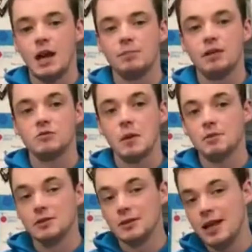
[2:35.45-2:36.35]
Please
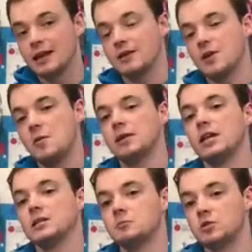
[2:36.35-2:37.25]
remember to like, comment
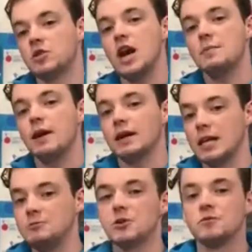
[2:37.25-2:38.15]
and subscribe, and
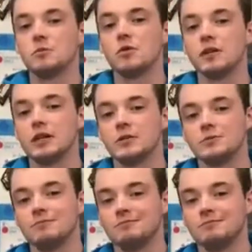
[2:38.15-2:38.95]
keep tuned for more videos.